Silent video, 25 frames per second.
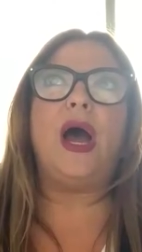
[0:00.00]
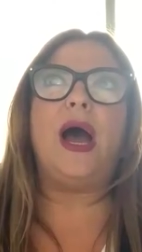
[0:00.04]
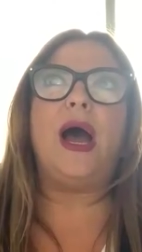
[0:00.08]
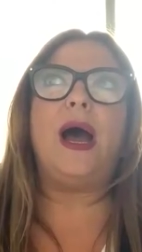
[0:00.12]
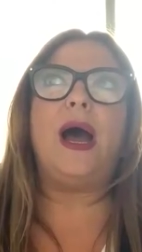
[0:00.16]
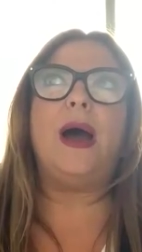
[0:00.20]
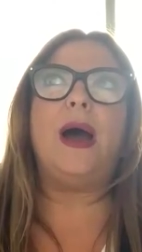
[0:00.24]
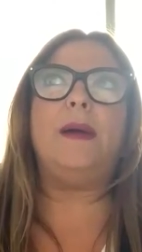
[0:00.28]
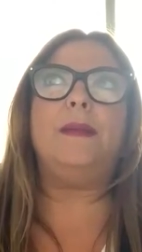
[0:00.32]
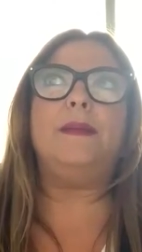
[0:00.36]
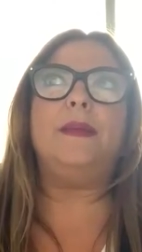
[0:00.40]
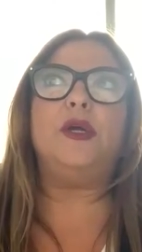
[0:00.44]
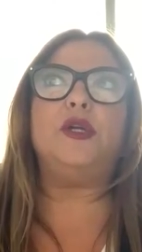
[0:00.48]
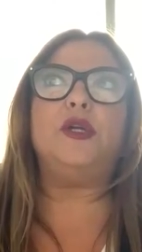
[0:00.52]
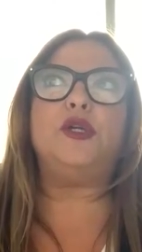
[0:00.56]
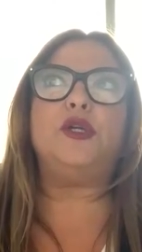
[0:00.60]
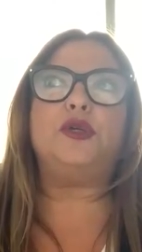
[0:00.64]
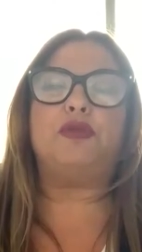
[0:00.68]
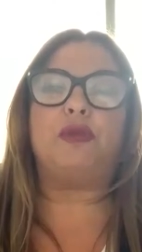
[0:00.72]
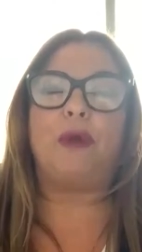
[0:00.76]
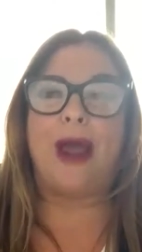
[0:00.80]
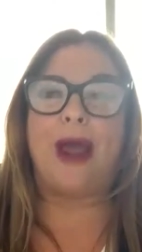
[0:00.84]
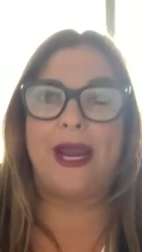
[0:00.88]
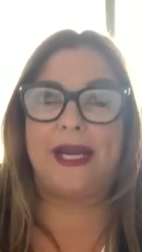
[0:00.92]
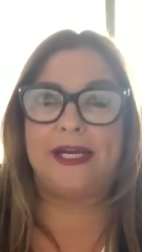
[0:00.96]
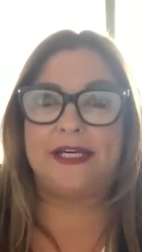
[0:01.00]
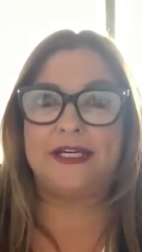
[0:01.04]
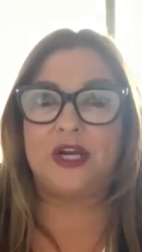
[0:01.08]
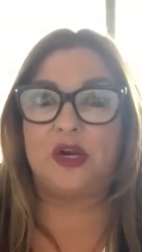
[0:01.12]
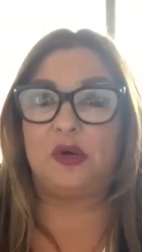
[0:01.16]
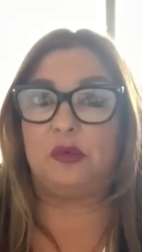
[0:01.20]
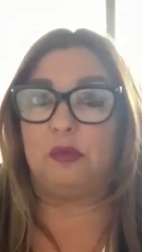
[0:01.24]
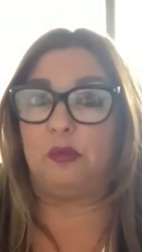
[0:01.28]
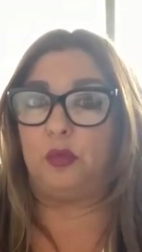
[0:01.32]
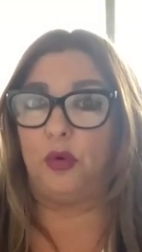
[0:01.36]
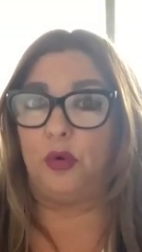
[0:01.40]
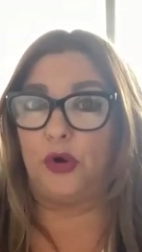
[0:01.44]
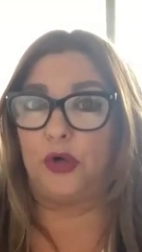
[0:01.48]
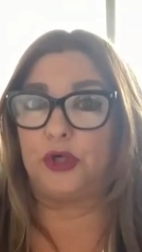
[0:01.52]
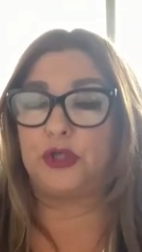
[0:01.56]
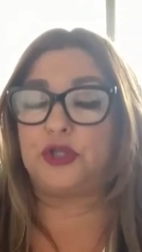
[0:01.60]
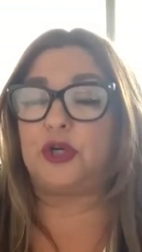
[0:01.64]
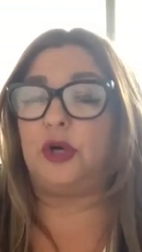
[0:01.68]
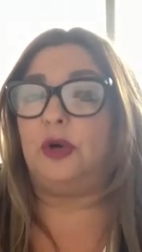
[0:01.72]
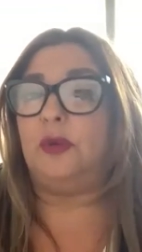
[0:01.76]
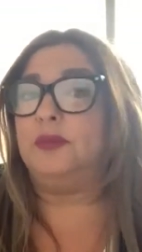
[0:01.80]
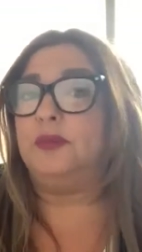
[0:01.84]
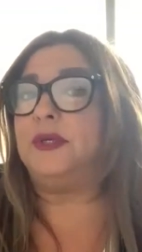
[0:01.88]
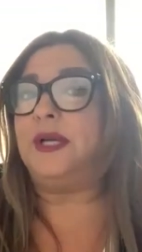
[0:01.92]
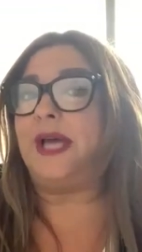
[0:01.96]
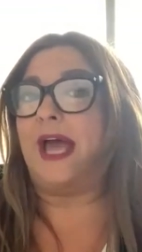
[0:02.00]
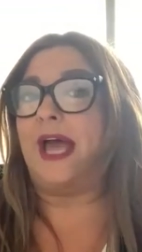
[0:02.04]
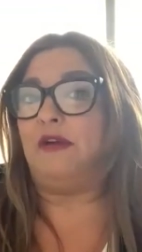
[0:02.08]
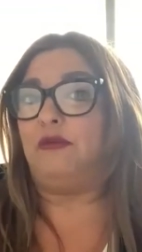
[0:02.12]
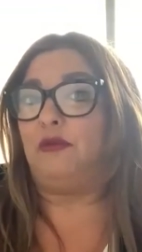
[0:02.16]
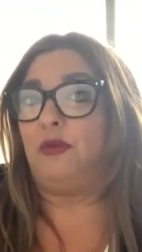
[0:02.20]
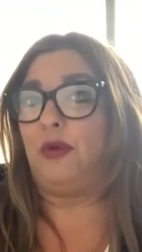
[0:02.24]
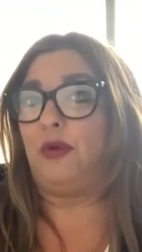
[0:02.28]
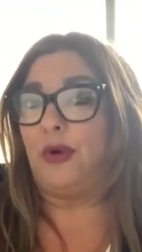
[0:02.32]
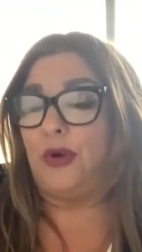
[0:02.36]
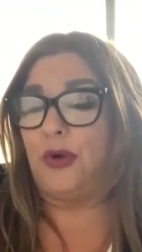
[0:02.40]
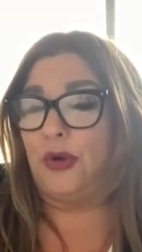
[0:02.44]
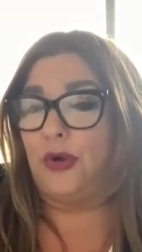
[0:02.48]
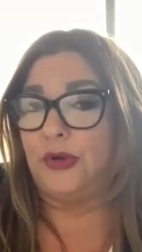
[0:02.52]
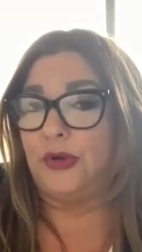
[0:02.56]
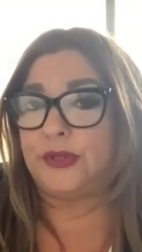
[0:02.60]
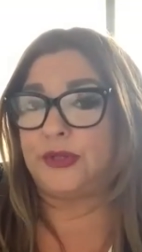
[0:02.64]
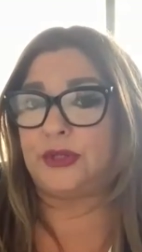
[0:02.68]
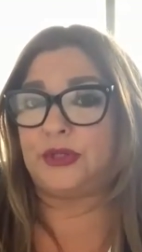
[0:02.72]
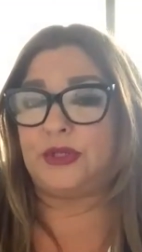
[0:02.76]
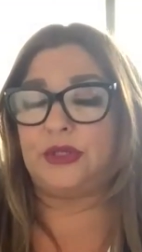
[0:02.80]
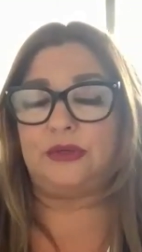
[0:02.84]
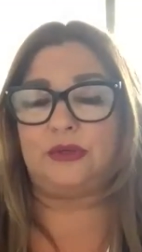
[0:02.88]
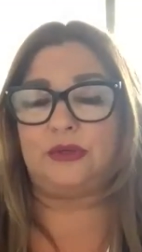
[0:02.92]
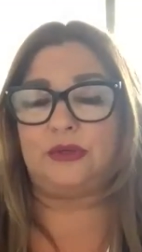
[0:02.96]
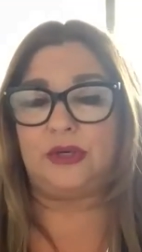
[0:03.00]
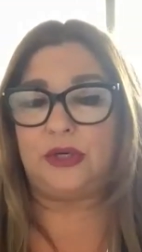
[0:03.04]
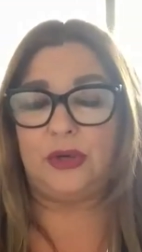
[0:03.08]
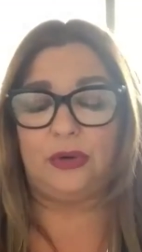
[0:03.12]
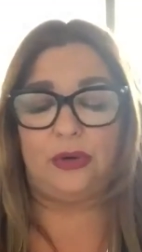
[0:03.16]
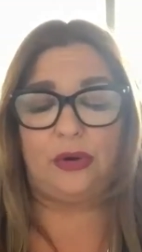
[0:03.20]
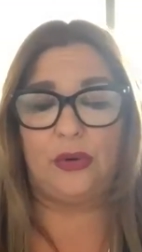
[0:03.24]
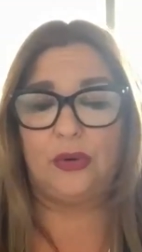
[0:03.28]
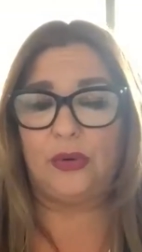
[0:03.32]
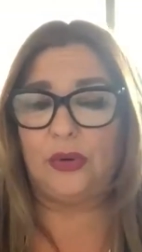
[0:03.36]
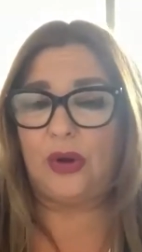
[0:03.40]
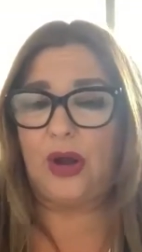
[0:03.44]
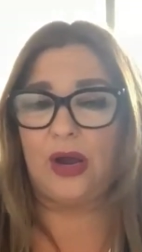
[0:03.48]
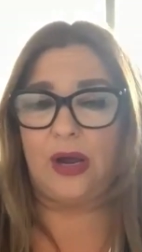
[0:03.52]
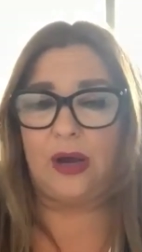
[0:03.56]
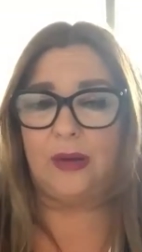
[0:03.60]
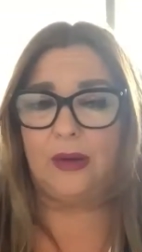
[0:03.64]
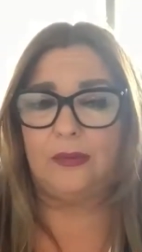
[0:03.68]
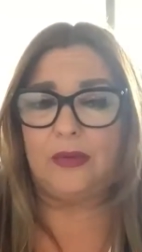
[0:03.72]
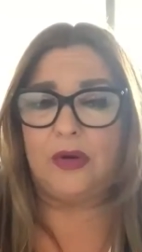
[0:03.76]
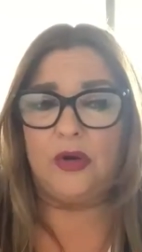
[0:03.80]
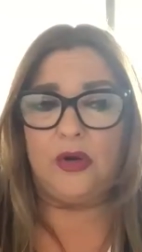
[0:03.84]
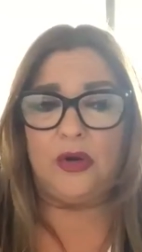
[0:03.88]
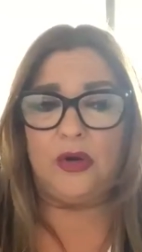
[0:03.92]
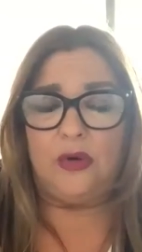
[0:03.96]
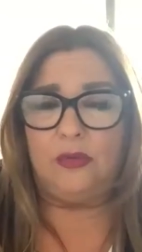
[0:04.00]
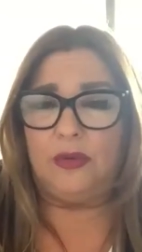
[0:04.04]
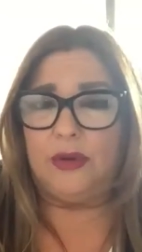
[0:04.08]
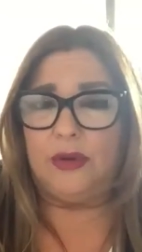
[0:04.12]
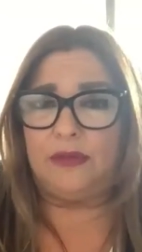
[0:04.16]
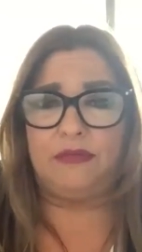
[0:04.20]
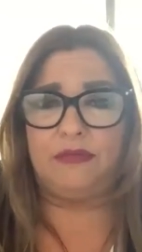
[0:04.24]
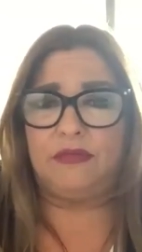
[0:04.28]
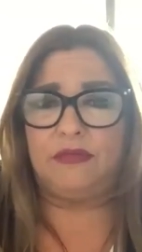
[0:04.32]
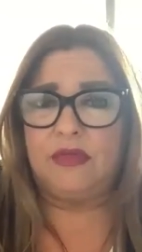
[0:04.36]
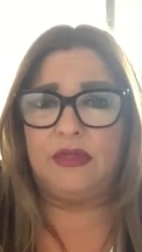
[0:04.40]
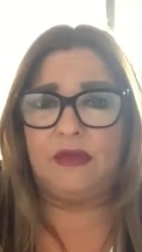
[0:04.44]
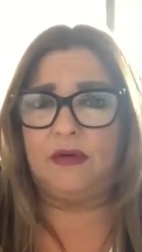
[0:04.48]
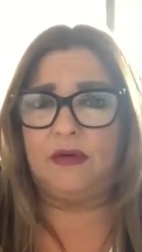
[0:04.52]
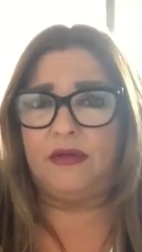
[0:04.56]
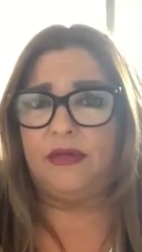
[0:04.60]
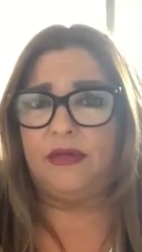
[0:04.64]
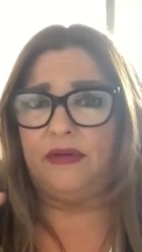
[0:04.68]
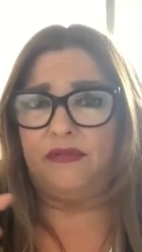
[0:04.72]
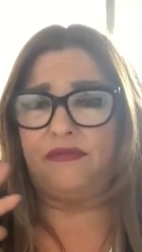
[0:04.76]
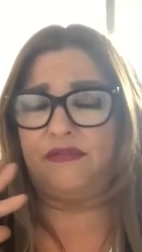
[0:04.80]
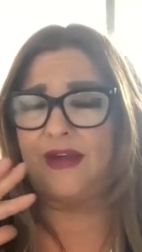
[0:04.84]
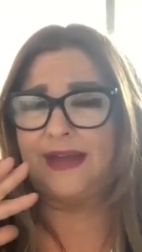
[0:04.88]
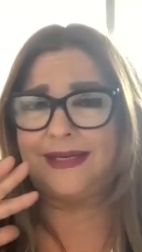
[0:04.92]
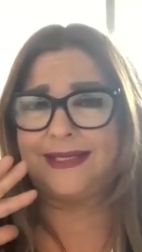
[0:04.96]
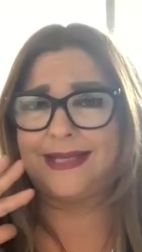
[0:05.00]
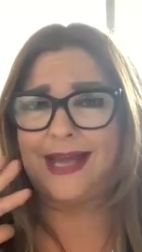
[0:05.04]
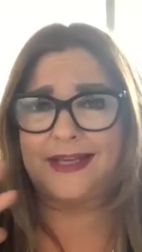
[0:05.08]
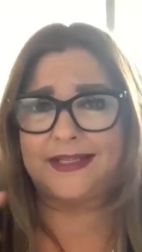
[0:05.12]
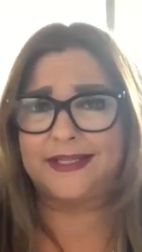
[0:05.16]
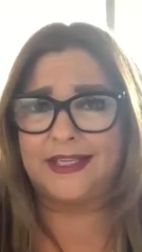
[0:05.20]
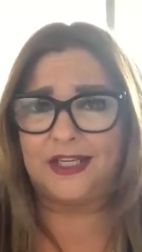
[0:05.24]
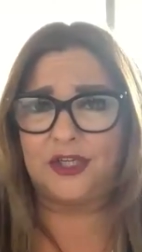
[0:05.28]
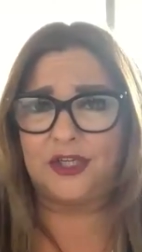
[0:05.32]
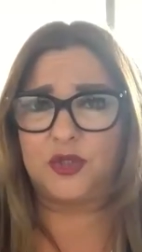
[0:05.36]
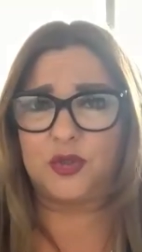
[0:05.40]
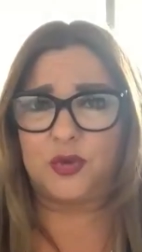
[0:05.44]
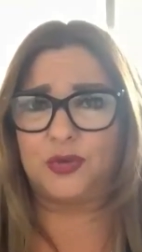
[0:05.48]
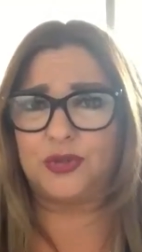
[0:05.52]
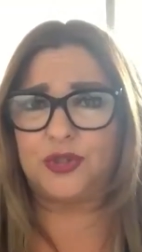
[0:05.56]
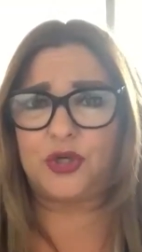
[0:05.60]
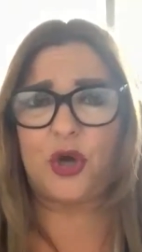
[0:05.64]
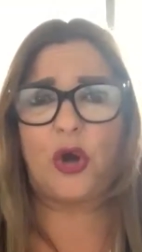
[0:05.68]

um, trained and workshopped and rehearsed you know, um, with the, the fantastic George